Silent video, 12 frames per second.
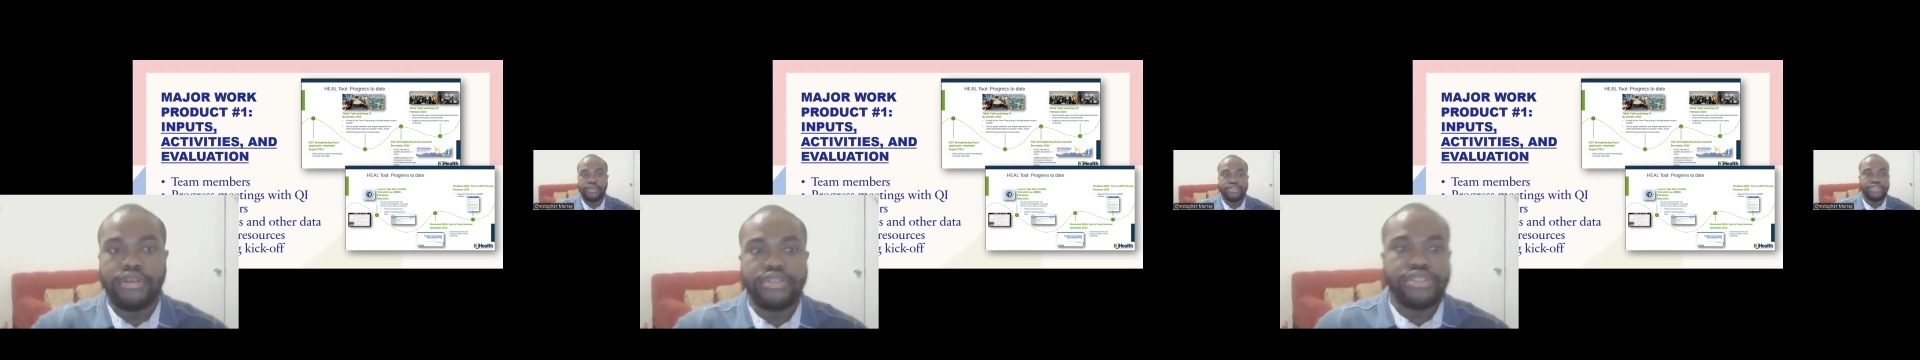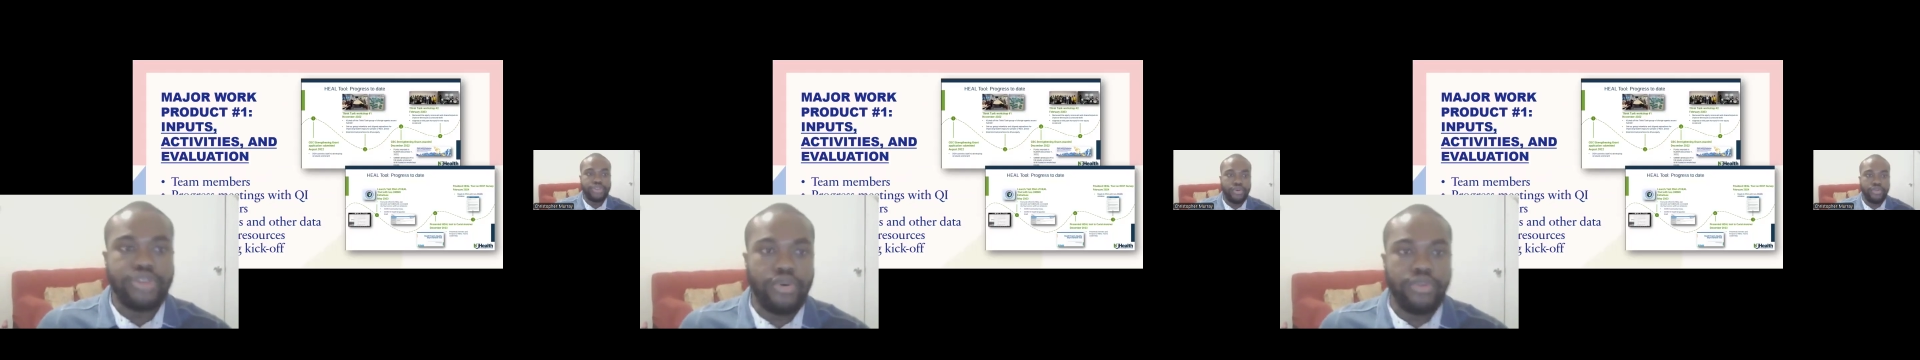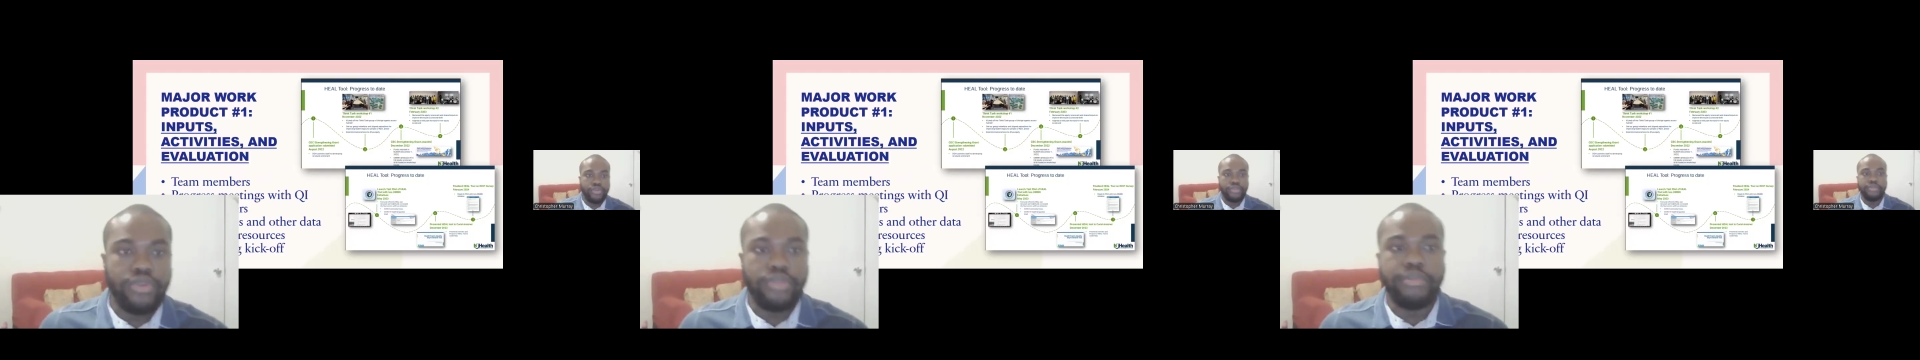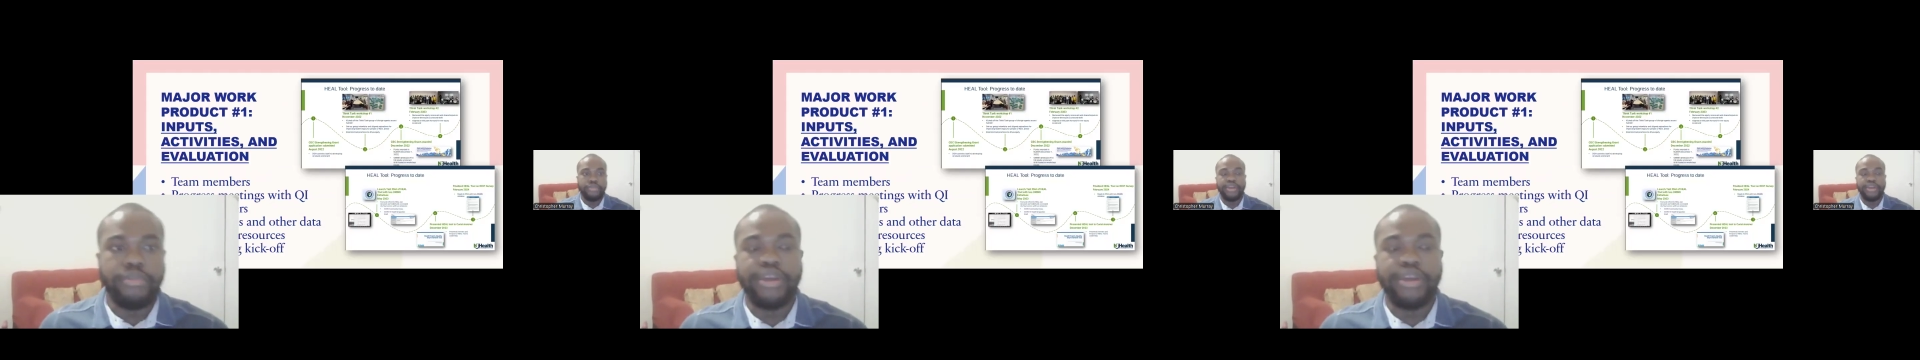So the
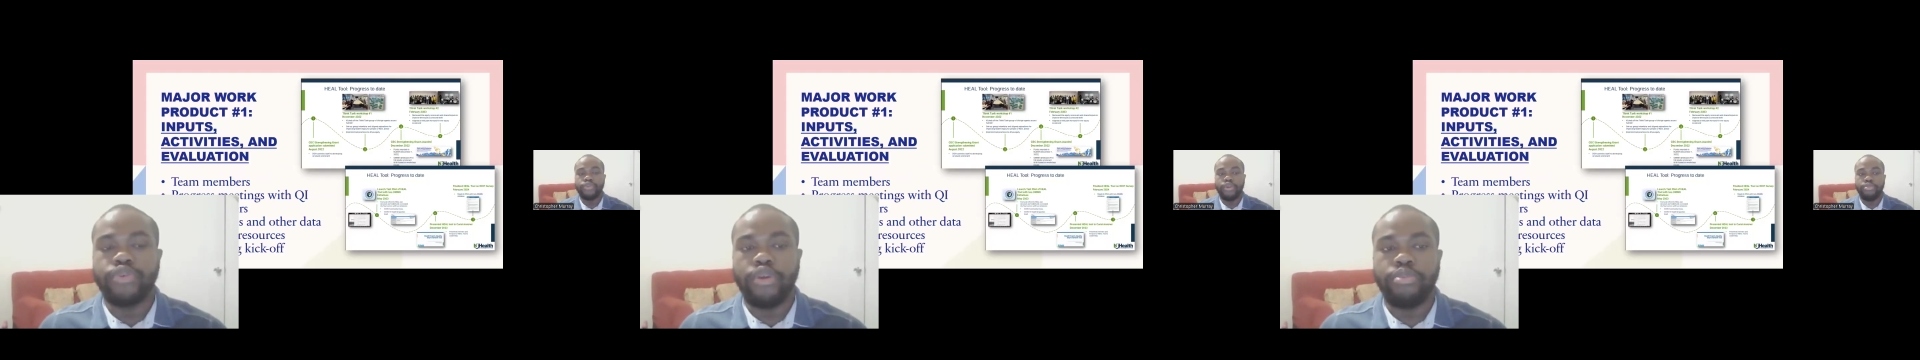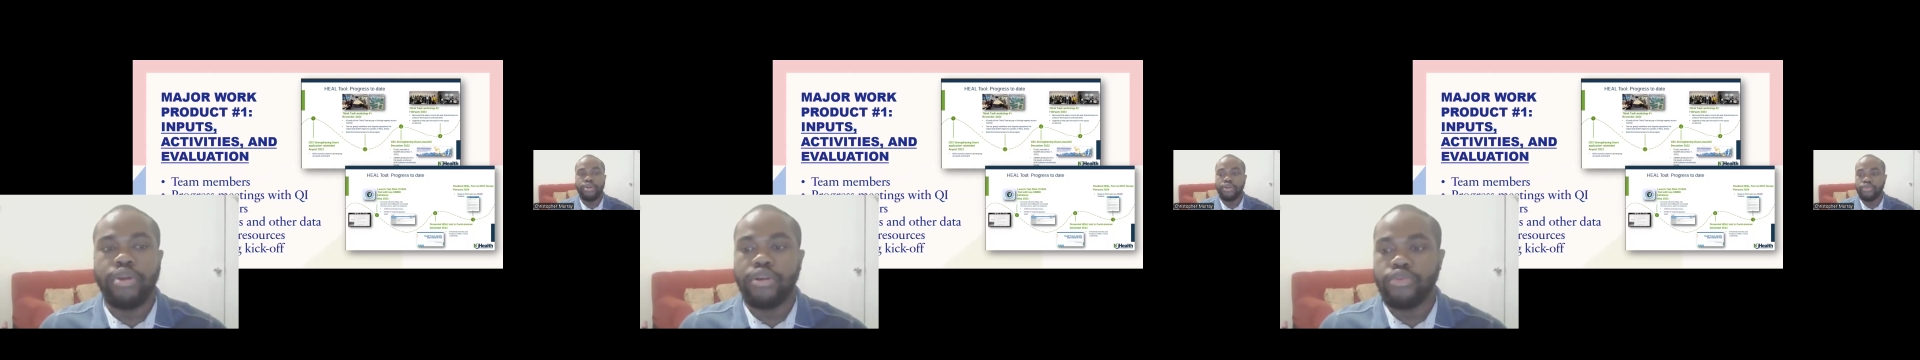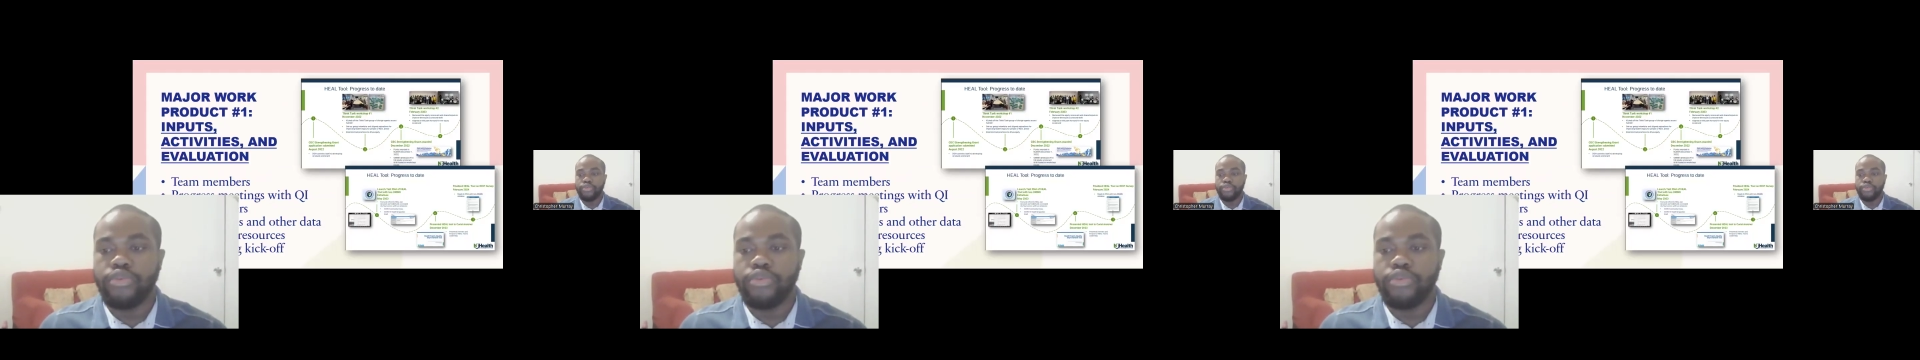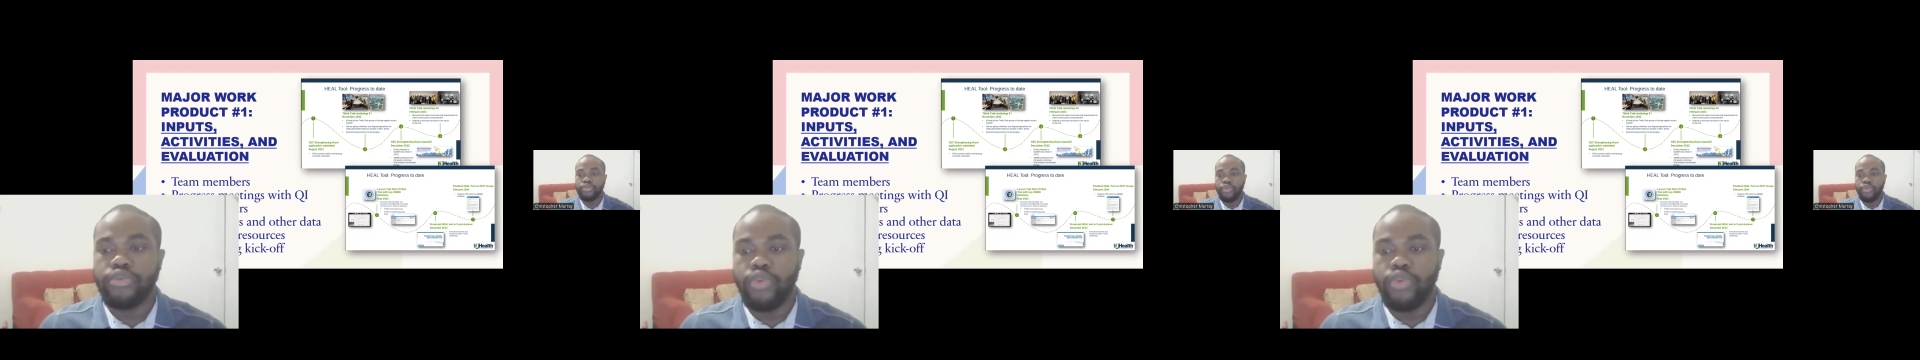major work product
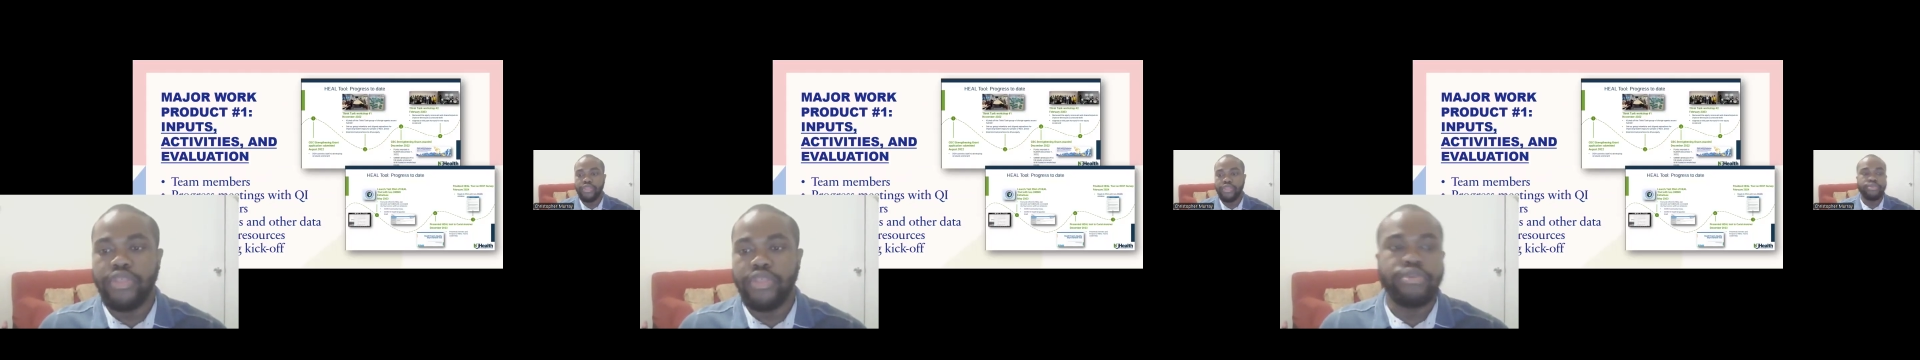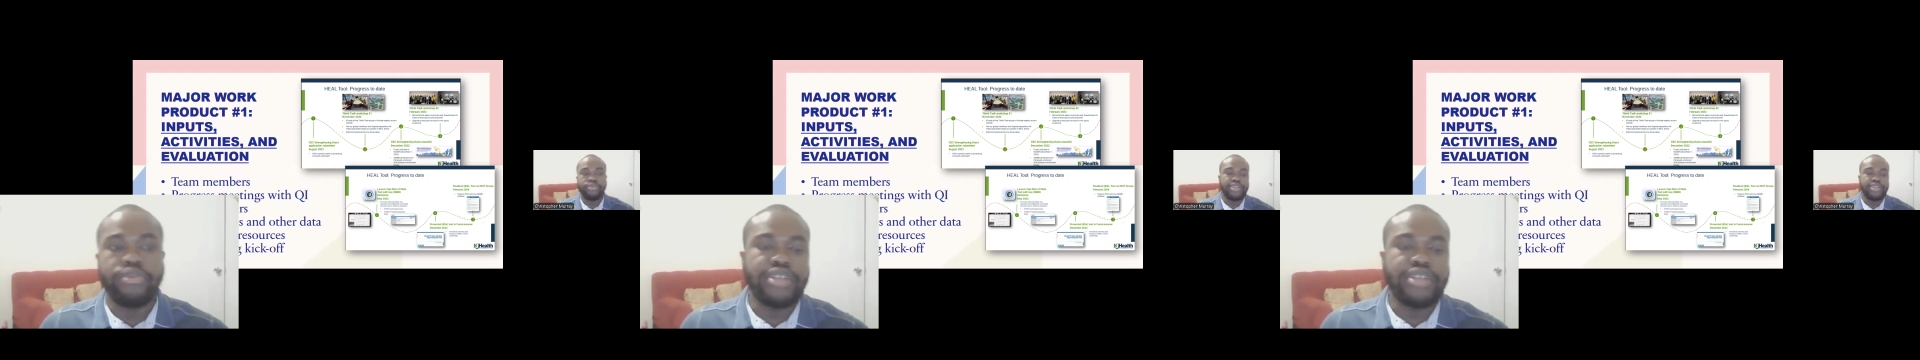one, the inputs,